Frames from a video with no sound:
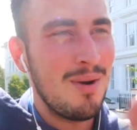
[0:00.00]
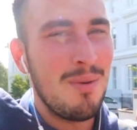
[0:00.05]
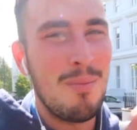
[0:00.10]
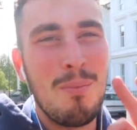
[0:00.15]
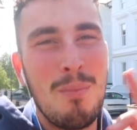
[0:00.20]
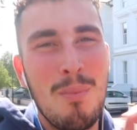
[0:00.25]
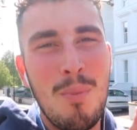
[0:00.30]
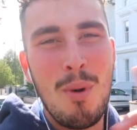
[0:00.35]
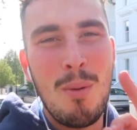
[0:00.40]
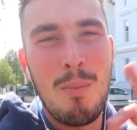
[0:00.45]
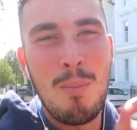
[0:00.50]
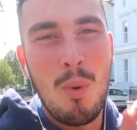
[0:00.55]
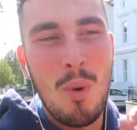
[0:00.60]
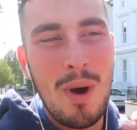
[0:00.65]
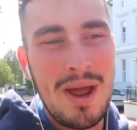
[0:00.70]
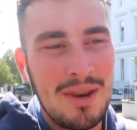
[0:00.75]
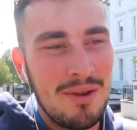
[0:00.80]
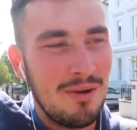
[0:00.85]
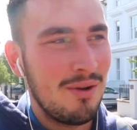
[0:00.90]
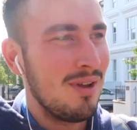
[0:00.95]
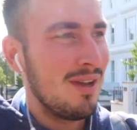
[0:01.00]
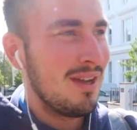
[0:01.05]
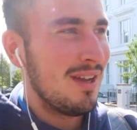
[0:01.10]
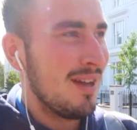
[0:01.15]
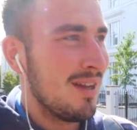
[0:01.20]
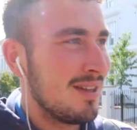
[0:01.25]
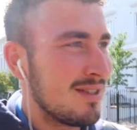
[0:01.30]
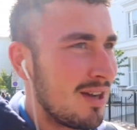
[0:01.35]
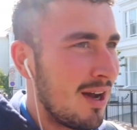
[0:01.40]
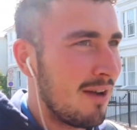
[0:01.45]
More bueno.
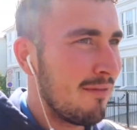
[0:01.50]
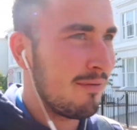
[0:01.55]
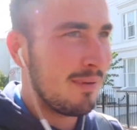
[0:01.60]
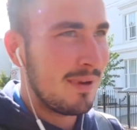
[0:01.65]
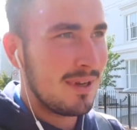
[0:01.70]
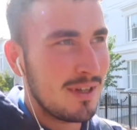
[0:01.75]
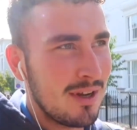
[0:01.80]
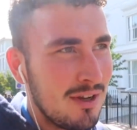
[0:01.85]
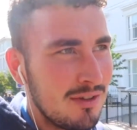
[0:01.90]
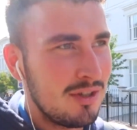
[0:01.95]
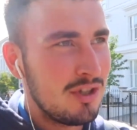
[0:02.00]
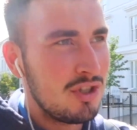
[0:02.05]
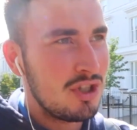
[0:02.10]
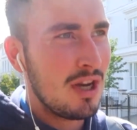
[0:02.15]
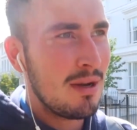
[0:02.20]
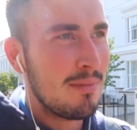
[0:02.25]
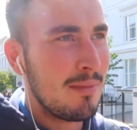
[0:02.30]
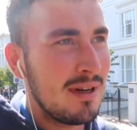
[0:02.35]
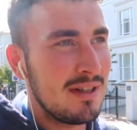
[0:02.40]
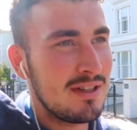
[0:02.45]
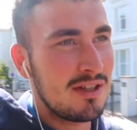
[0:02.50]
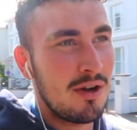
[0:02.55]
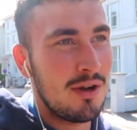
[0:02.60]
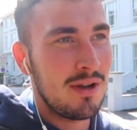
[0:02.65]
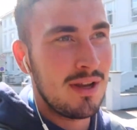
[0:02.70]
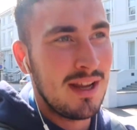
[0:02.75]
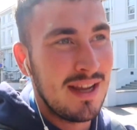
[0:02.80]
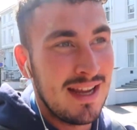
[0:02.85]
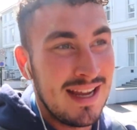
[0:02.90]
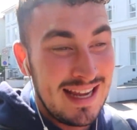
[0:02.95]
Time for me to go to the gym. I need to go
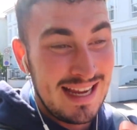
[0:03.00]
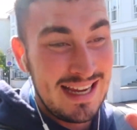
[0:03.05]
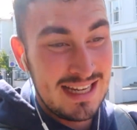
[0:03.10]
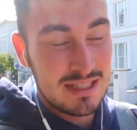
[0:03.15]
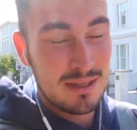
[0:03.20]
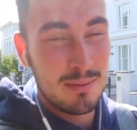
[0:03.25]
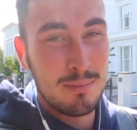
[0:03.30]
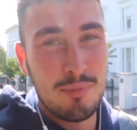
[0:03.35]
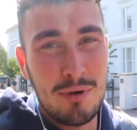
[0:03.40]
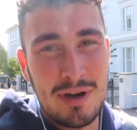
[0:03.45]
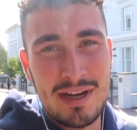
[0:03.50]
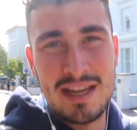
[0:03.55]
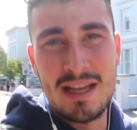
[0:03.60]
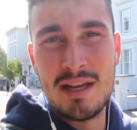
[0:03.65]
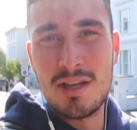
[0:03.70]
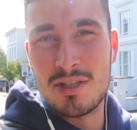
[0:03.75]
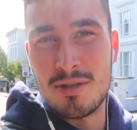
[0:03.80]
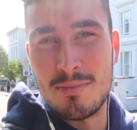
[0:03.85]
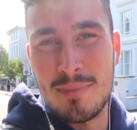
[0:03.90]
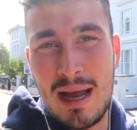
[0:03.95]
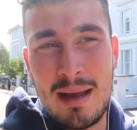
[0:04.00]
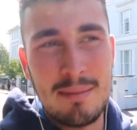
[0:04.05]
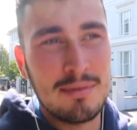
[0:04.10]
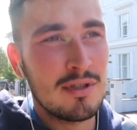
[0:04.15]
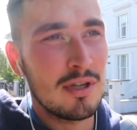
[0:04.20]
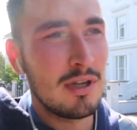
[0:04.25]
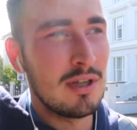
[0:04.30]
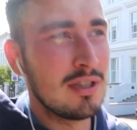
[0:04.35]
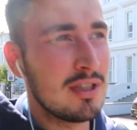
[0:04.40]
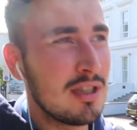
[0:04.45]
eat some brekkie because I'm
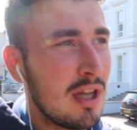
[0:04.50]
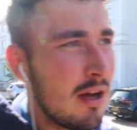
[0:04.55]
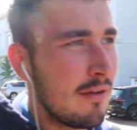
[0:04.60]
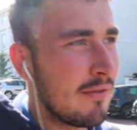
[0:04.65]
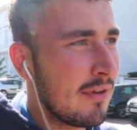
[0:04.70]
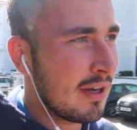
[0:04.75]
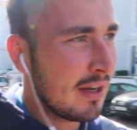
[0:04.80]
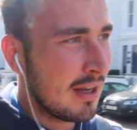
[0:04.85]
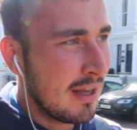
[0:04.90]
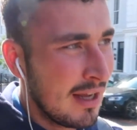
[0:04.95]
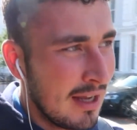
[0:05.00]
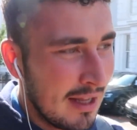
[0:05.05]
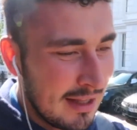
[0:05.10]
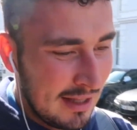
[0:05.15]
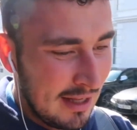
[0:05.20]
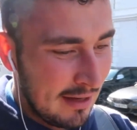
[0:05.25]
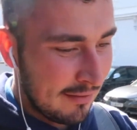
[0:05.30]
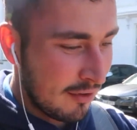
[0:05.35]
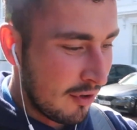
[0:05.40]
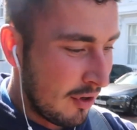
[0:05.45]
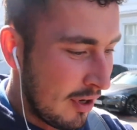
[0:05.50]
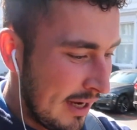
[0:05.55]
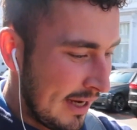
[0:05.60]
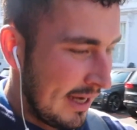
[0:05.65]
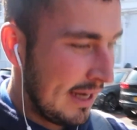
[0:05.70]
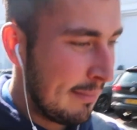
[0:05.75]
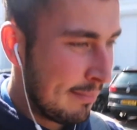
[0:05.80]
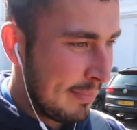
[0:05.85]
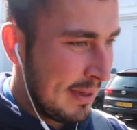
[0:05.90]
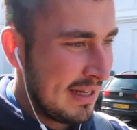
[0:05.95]
absolutely starving. Then I've got
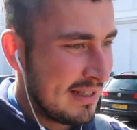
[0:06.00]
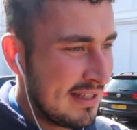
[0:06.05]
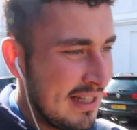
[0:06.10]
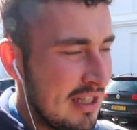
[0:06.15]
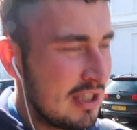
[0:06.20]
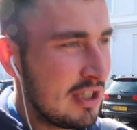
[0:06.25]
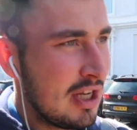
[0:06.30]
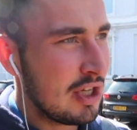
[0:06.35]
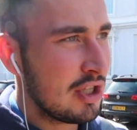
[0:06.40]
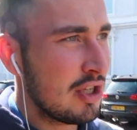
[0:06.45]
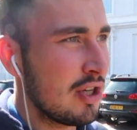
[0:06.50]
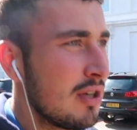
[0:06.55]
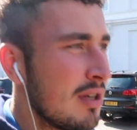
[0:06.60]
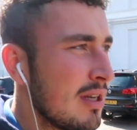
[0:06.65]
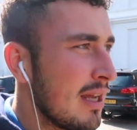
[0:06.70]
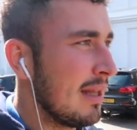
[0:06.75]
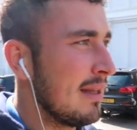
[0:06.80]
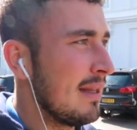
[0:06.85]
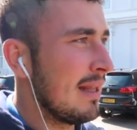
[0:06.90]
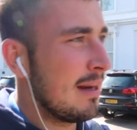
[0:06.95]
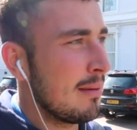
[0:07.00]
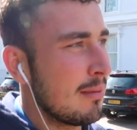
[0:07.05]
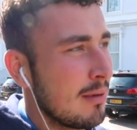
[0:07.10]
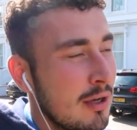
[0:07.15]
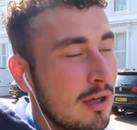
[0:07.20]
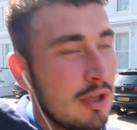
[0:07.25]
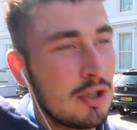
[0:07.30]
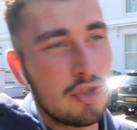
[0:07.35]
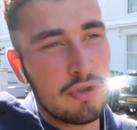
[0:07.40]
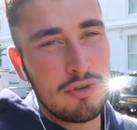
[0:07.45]
a PT session and then I'm
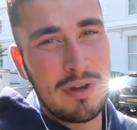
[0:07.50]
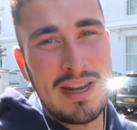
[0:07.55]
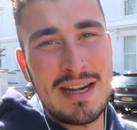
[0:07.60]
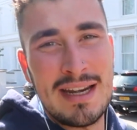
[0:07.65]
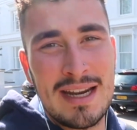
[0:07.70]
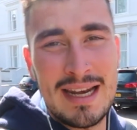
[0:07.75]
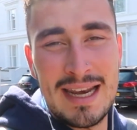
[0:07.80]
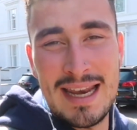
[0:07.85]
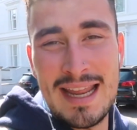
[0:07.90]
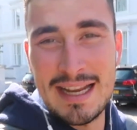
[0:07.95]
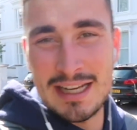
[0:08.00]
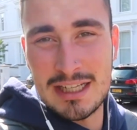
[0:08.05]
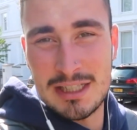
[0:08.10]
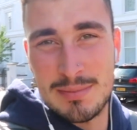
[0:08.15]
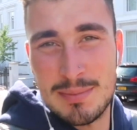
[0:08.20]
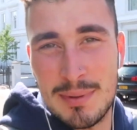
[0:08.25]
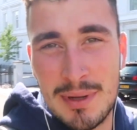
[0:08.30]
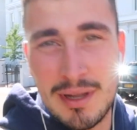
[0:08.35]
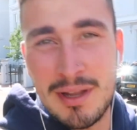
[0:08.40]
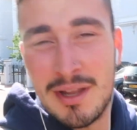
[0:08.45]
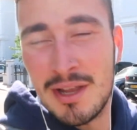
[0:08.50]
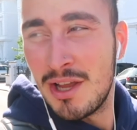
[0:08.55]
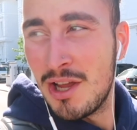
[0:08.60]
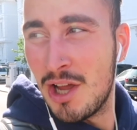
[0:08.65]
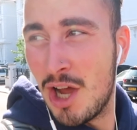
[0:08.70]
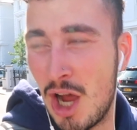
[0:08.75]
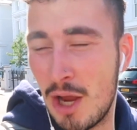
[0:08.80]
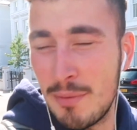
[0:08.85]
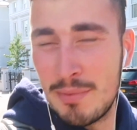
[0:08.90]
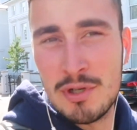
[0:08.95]
going to train legs. But
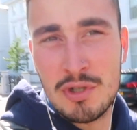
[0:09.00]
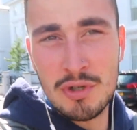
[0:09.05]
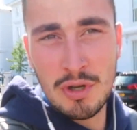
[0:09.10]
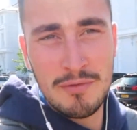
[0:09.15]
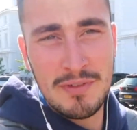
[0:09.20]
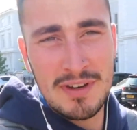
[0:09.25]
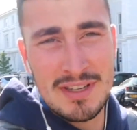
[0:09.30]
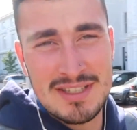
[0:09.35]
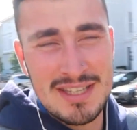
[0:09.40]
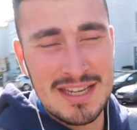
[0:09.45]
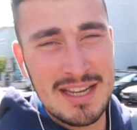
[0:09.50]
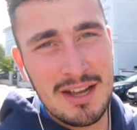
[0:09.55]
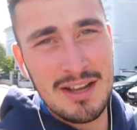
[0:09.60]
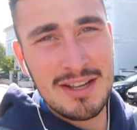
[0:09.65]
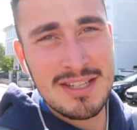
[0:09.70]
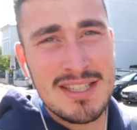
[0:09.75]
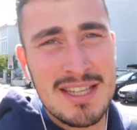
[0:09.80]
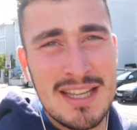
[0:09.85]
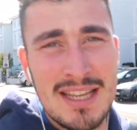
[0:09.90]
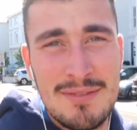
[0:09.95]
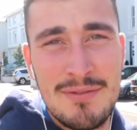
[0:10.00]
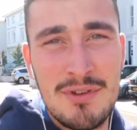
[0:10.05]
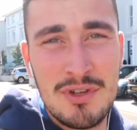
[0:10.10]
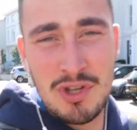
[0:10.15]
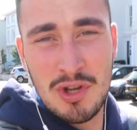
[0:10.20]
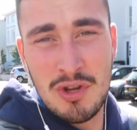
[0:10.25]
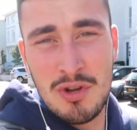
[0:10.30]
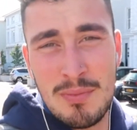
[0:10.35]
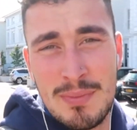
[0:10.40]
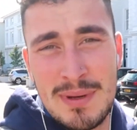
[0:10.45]
hope you enjoy the video today, guys. If you
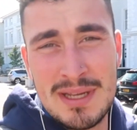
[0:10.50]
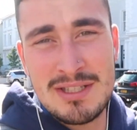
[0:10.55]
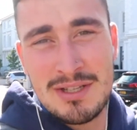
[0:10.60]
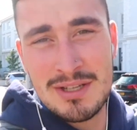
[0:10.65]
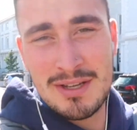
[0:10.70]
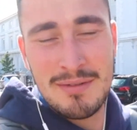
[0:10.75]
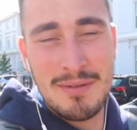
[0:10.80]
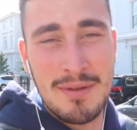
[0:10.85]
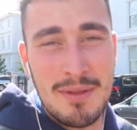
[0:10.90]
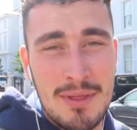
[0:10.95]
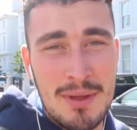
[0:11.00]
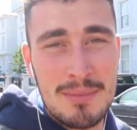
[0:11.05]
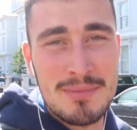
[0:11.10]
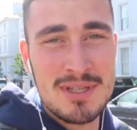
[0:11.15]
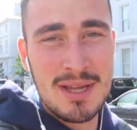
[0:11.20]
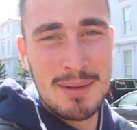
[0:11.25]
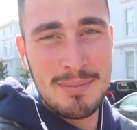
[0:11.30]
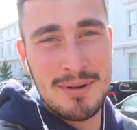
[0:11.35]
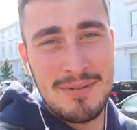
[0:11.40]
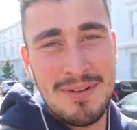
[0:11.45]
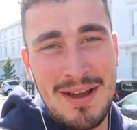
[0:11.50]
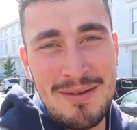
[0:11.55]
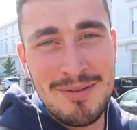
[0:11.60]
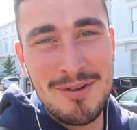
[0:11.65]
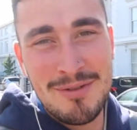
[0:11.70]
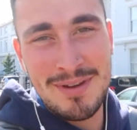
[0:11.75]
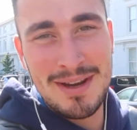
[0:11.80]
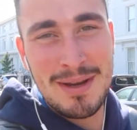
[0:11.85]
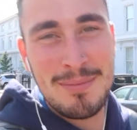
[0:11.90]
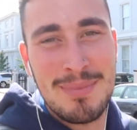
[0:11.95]
do, please do give it a thumbs up, and if you haven't
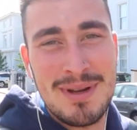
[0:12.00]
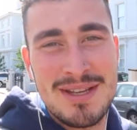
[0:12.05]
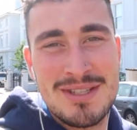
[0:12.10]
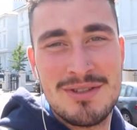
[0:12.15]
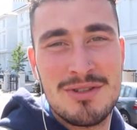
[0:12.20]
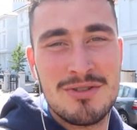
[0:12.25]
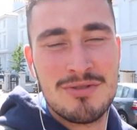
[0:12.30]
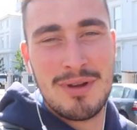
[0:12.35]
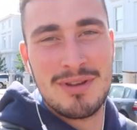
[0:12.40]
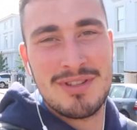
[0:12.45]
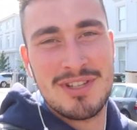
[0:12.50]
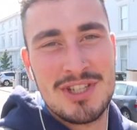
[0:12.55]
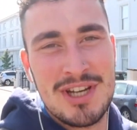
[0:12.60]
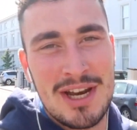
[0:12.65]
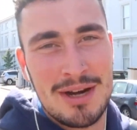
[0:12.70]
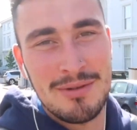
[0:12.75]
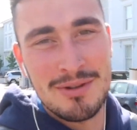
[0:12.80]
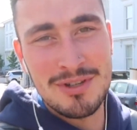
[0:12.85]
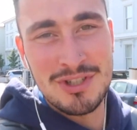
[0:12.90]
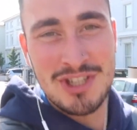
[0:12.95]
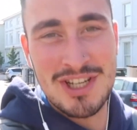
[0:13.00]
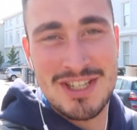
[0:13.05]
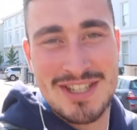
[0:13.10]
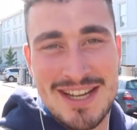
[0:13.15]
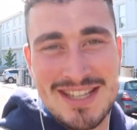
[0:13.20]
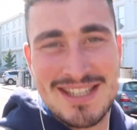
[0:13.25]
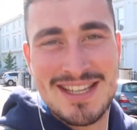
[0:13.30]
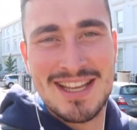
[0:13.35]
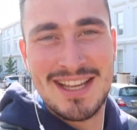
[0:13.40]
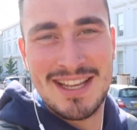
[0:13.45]
already, please do subscribe to the channel. Cheers guys.